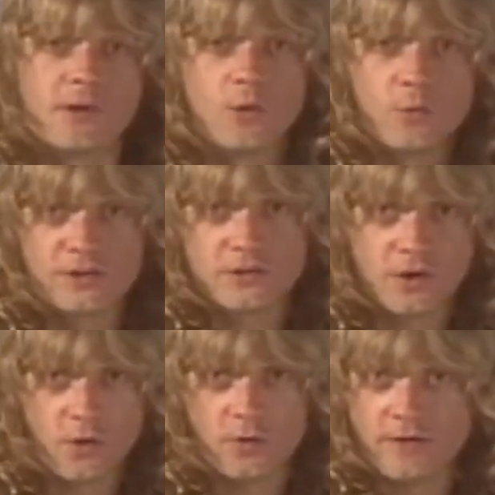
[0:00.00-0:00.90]
out which
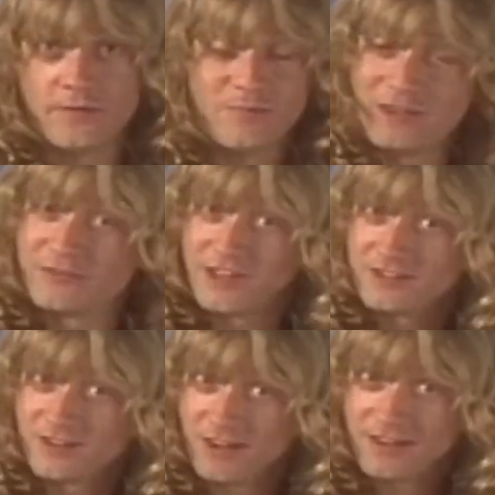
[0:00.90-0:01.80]
tone of the B flat
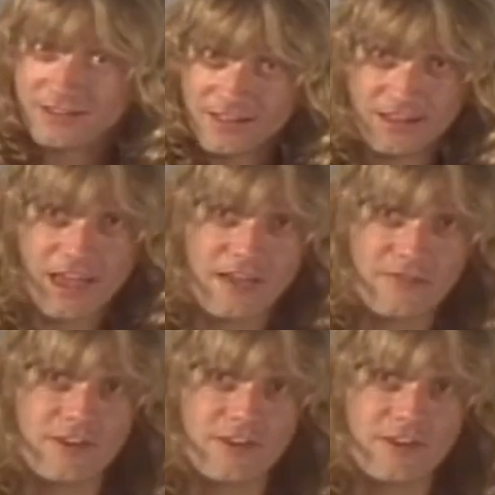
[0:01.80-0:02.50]
scale F